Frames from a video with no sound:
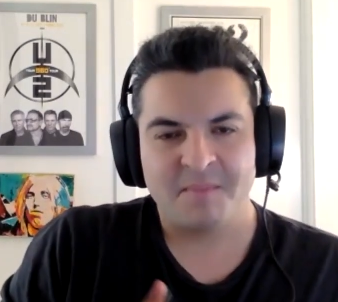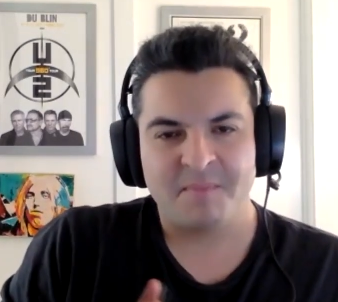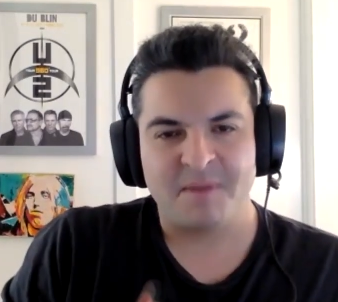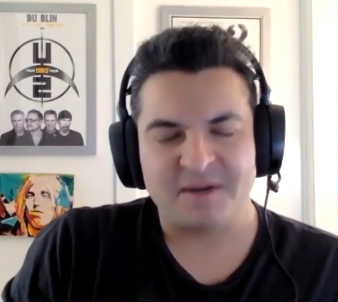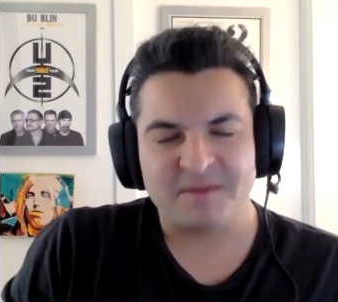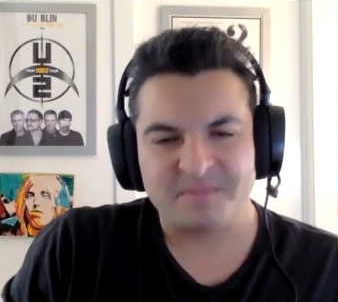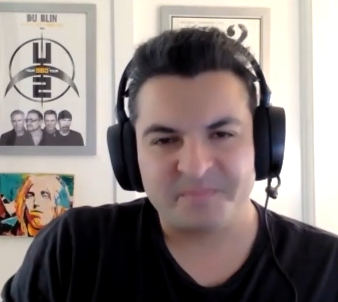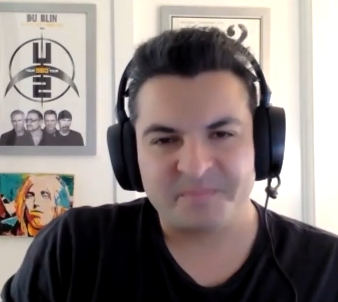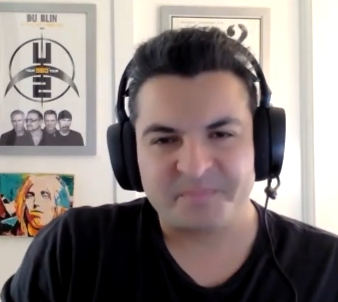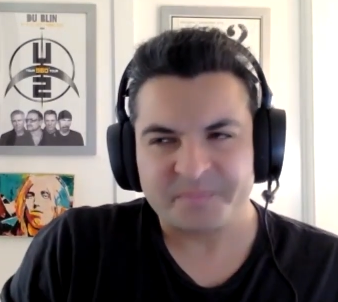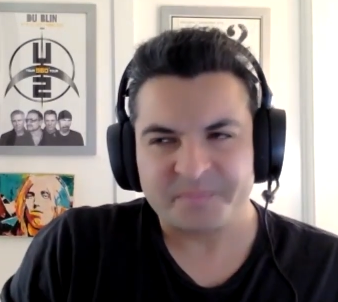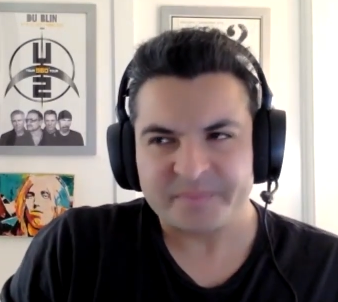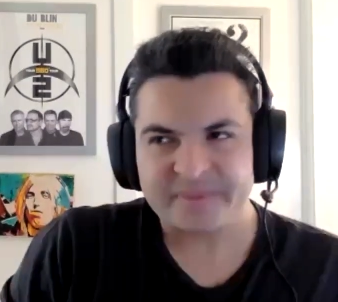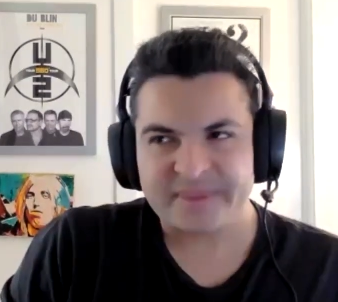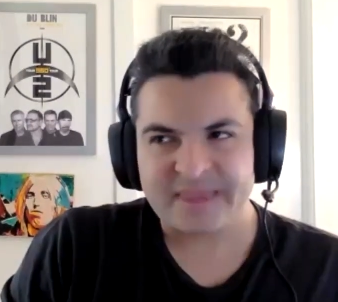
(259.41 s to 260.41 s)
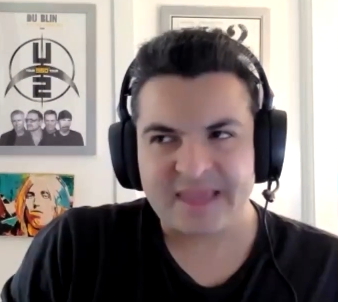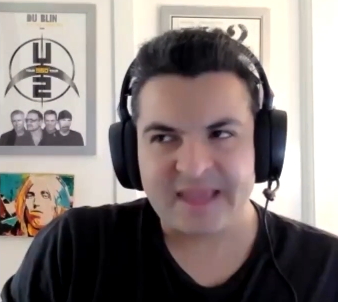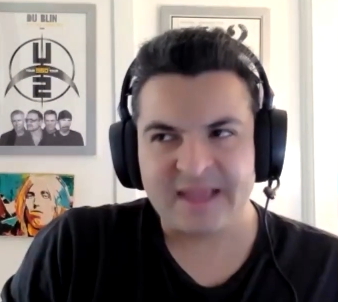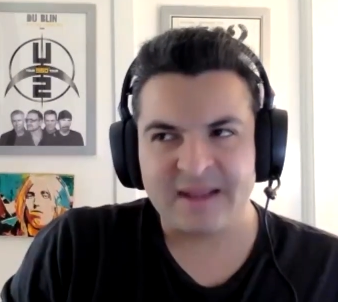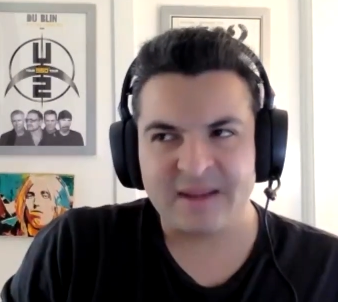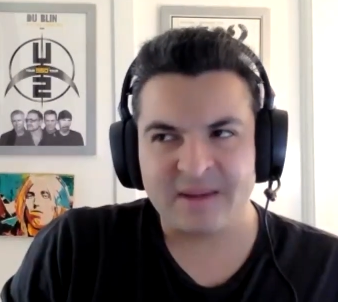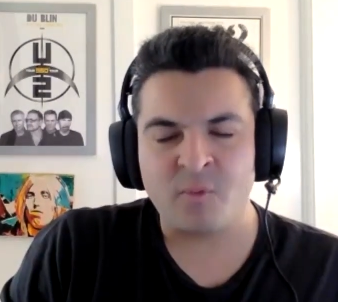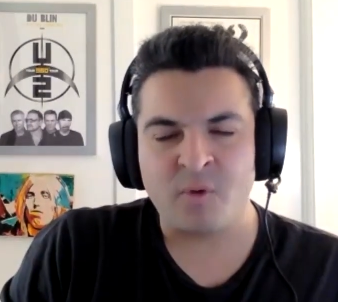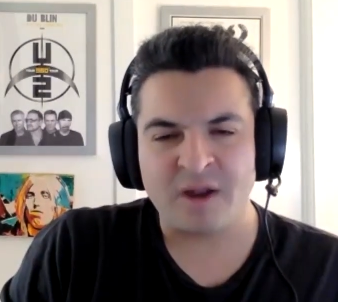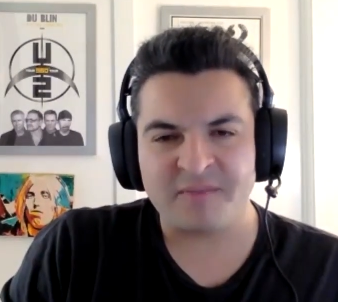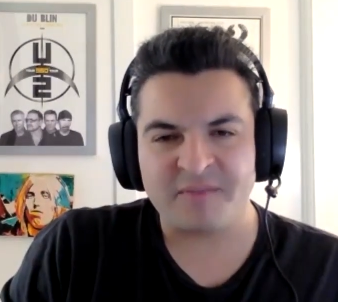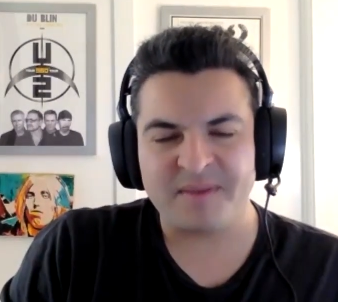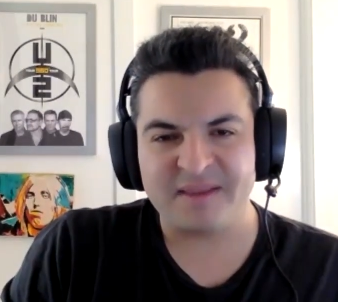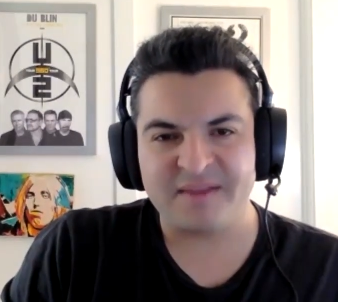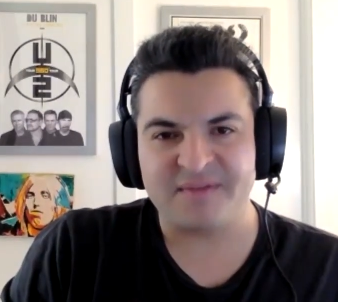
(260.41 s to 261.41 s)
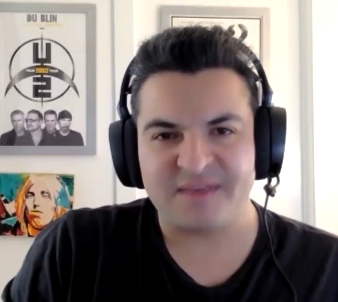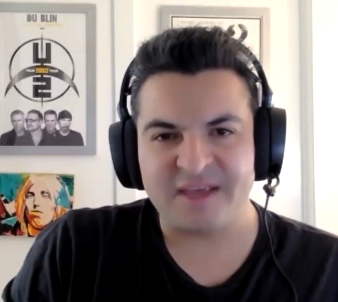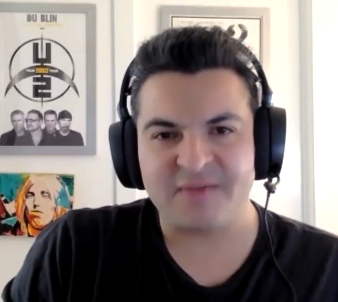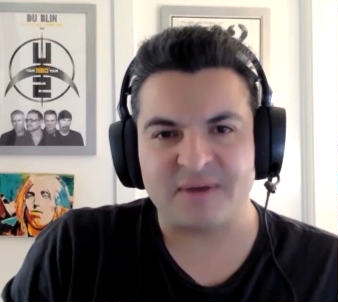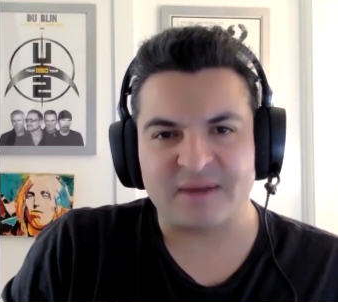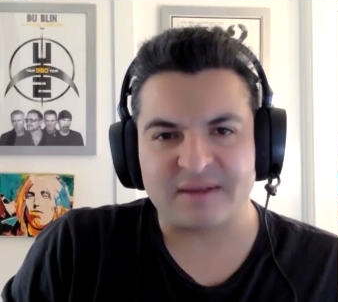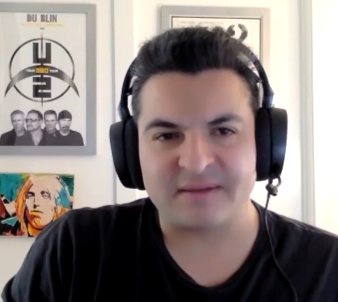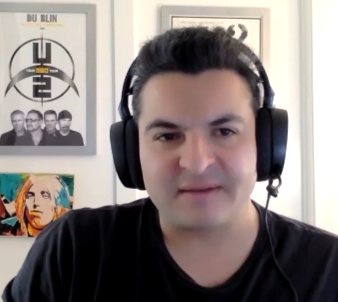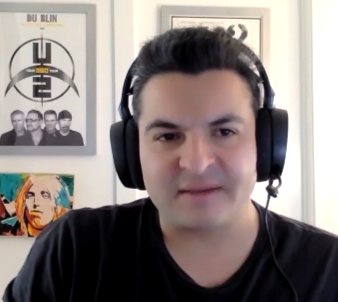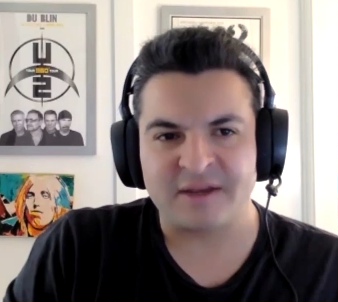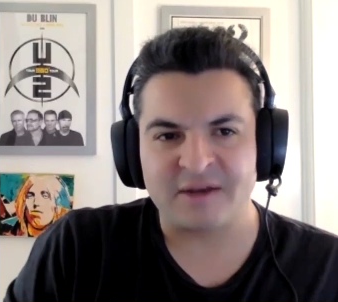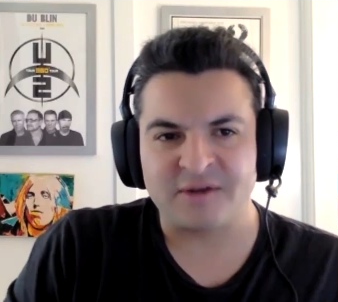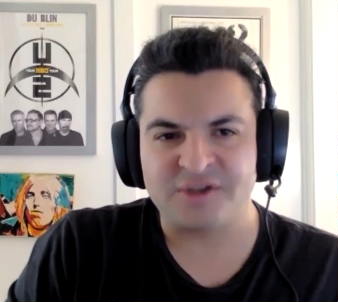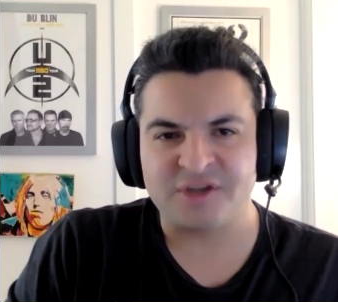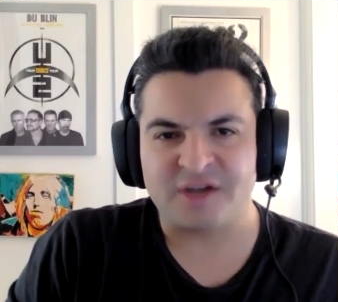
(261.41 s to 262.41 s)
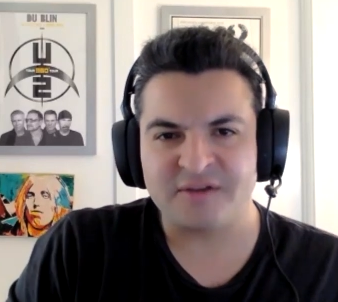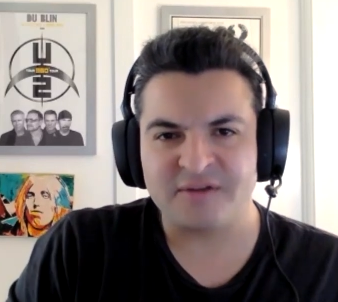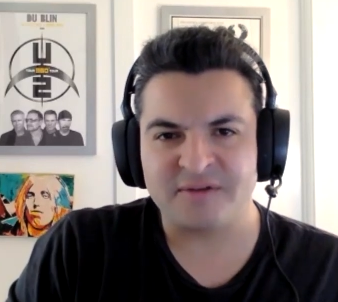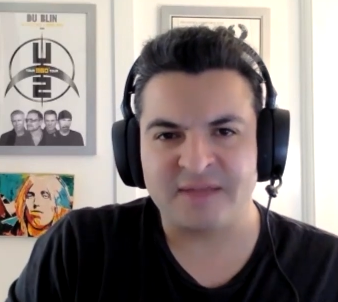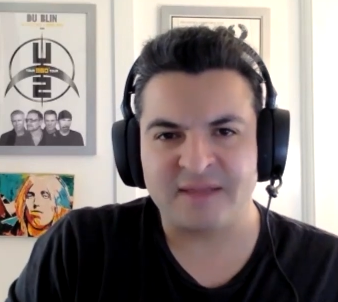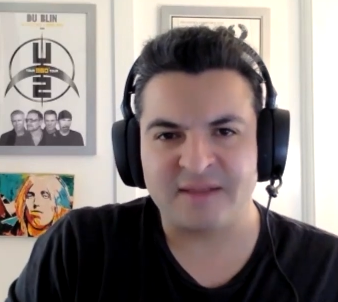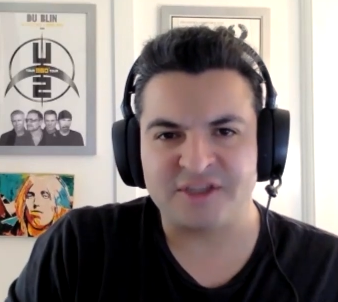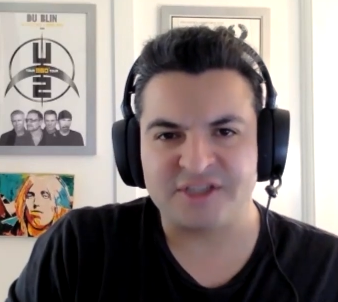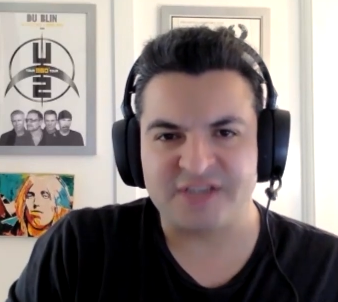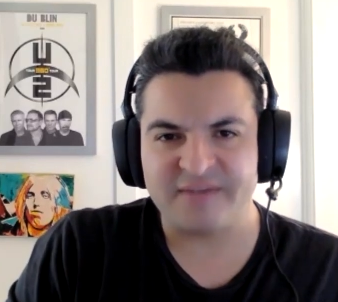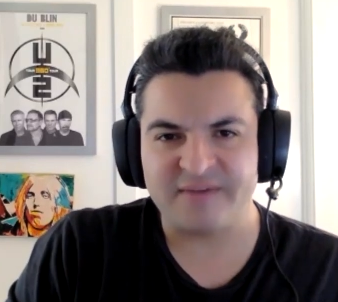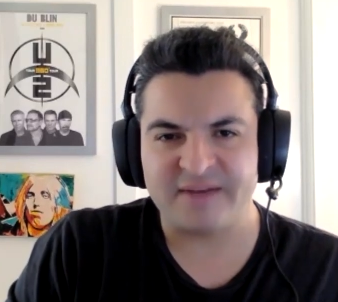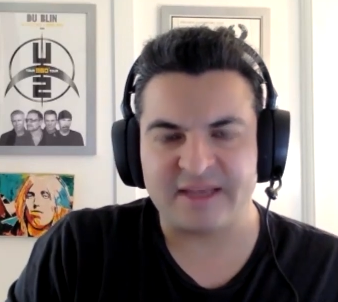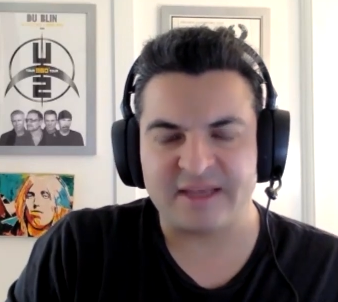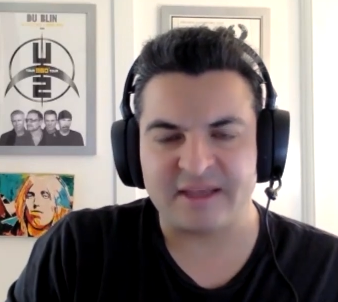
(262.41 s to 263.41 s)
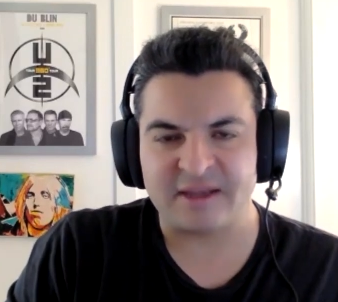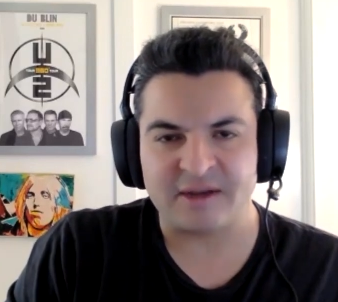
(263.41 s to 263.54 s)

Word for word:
Speaker 1: But what's been the secret, you know, John, to the longevity?